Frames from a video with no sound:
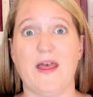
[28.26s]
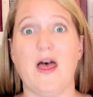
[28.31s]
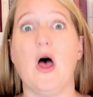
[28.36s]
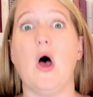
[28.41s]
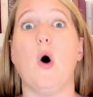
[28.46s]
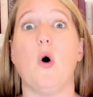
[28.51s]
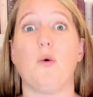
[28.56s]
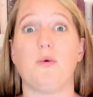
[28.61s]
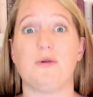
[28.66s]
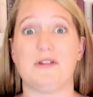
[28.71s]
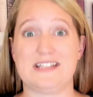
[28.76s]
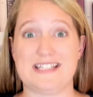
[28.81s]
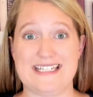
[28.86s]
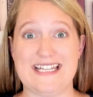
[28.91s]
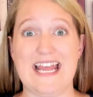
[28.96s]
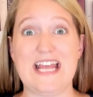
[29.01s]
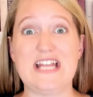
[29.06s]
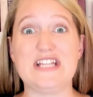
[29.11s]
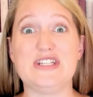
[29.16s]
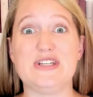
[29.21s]
Well,
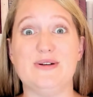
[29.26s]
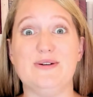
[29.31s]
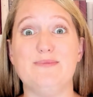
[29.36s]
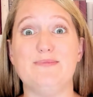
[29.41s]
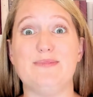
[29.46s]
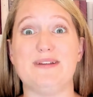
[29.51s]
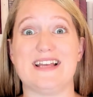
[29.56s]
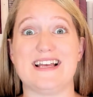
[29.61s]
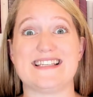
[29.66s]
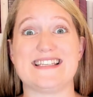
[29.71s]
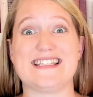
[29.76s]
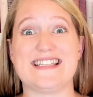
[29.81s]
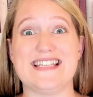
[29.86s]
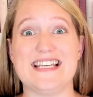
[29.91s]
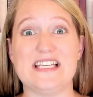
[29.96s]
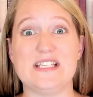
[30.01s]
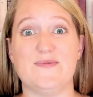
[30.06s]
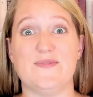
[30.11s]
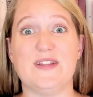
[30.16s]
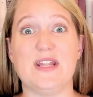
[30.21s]
stay tuned because
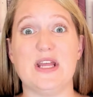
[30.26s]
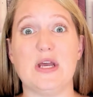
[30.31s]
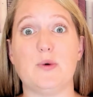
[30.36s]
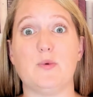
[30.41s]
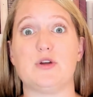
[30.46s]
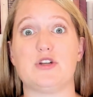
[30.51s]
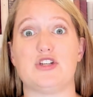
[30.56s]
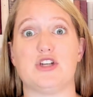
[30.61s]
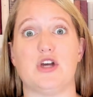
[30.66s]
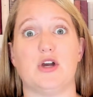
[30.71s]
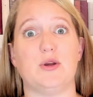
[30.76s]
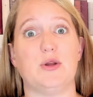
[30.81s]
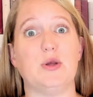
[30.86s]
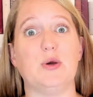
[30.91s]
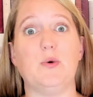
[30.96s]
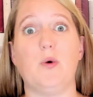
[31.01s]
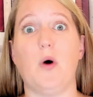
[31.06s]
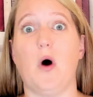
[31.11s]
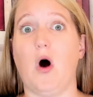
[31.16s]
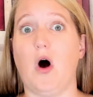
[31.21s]
this video will show
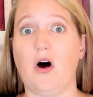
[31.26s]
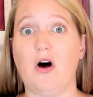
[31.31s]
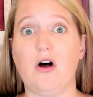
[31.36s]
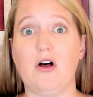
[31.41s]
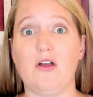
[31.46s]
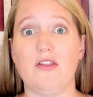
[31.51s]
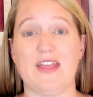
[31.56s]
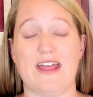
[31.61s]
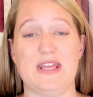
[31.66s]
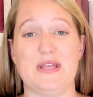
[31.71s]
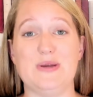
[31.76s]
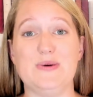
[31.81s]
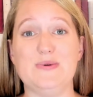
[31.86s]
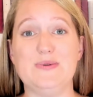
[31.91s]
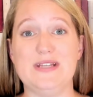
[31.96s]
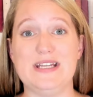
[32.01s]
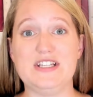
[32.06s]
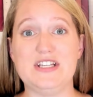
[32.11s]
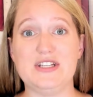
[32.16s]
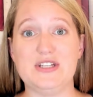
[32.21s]
you all that you
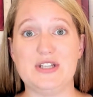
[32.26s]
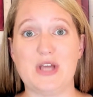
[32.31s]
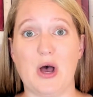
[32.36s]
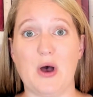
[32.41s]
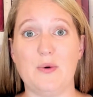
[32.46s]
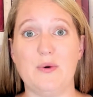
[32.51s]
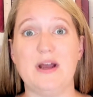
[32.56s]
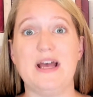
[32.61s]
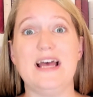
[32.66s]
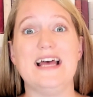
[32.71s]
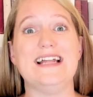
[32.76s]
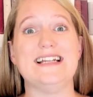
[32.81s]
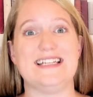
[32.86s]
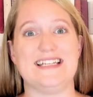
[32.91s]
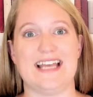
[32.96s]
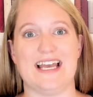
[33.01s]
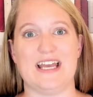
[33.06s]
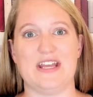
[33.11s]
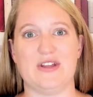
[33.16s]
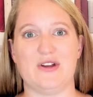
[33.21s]
need to know to
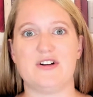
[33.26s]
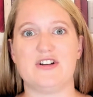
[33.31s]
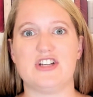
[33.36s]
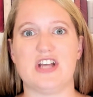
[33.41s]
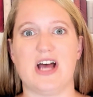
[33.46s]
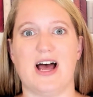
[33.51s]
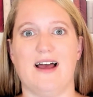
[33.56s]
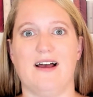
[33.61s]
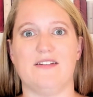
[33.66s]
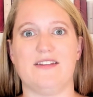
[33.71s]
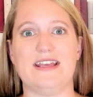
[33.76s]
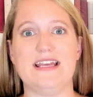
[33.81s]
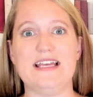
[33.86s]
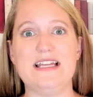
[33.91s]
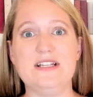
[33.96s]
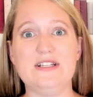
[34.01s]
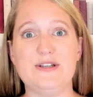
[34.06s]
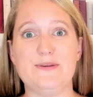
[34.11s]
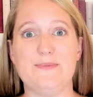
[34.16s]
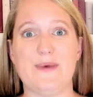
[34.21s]
get your child
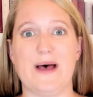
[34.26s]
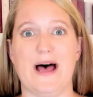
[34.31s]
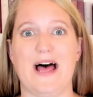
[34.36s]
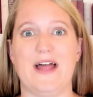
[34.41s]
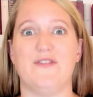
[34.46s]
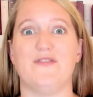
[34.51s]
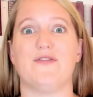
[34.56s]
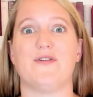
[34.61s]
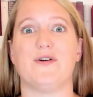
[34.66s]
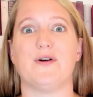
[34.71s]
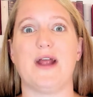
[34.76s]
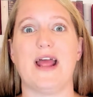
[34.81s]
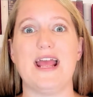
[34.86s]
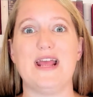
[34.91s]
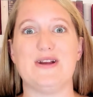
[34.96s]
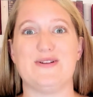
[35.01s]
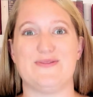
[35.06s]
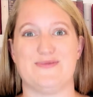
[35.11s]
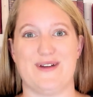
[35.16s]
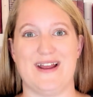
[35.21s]
into bed for a
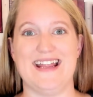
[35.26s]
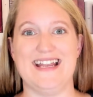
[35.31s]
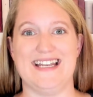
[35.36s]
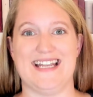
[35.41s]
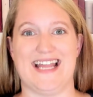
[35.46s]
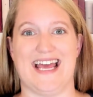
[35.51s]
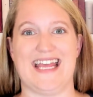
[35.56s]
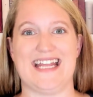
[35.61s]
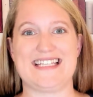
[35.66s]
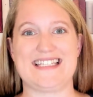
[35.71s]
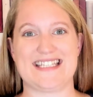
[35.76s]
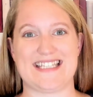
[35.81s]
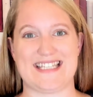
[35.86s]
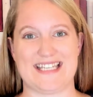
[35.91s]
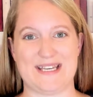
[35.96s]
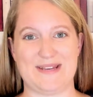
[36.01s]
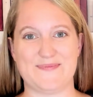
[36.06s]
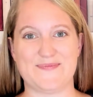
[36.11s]
great night's sleep.